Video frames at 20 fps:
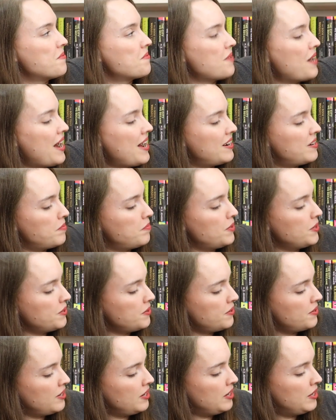red,
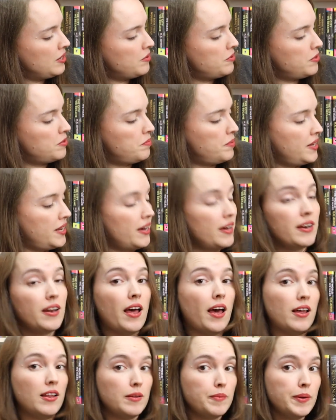blue would be an
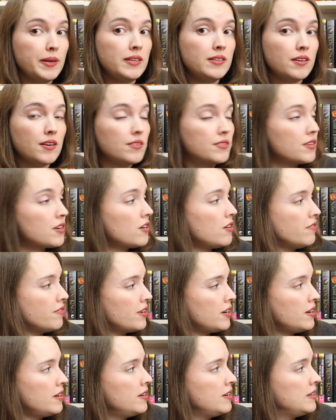element on the cover,
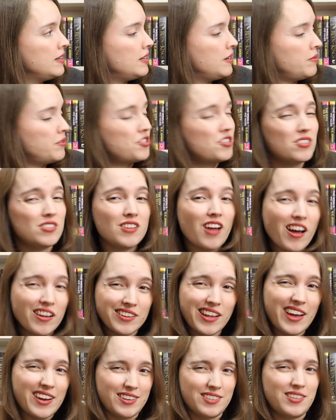which is not
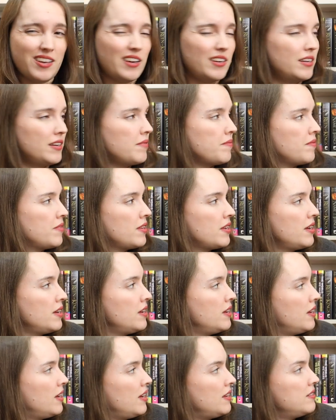that exciting.
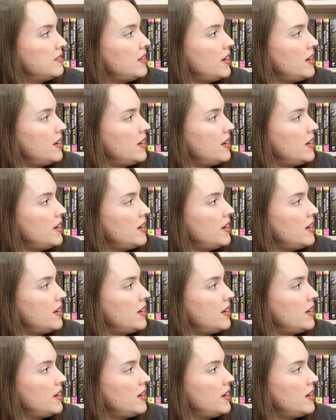And